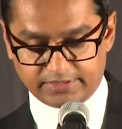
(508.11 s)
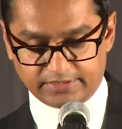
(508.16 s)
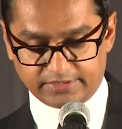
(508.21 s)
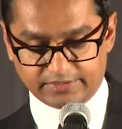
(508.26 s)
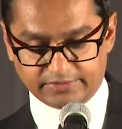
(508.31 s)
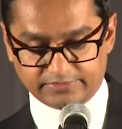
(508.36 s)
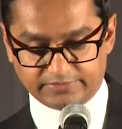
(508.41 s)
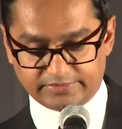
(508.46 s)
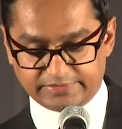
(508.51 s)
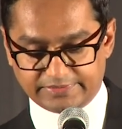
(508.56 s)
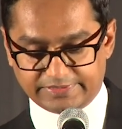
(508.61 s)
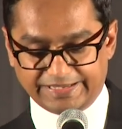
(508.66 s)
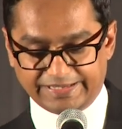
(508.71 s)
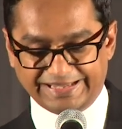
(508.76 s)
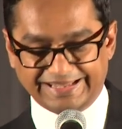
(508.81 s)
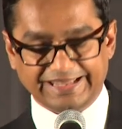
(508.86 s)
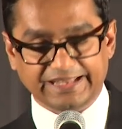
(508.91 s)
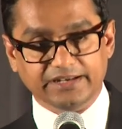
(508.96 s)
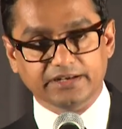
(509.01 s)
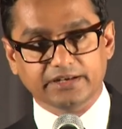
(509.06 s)
is the
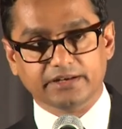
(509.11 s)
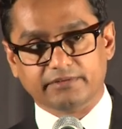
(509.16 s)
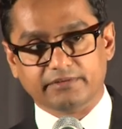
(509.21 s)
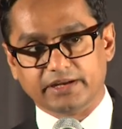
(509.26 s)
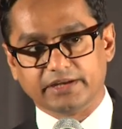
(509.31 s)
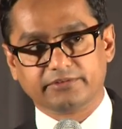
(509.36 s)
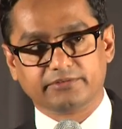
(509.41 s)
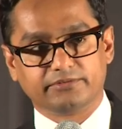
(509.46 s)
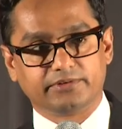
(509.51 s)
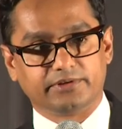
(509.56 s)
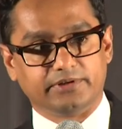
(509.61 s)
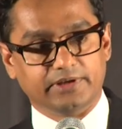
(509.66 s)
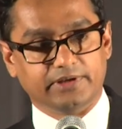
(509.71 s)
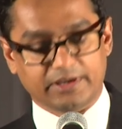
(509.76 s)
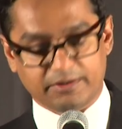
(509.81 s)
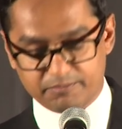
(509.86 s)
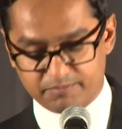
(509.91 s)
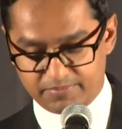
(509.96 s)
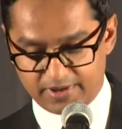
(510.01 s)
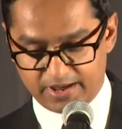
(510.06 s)
indirect
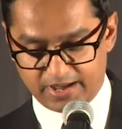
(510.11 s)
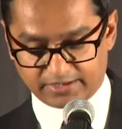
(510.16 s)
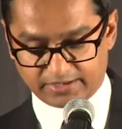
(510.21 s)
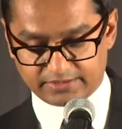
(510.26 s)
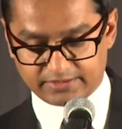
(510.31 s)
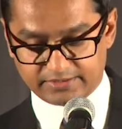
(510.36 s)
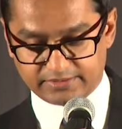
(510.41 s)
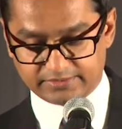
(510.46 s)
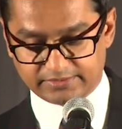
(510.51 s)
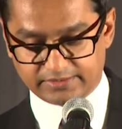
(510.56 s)
impact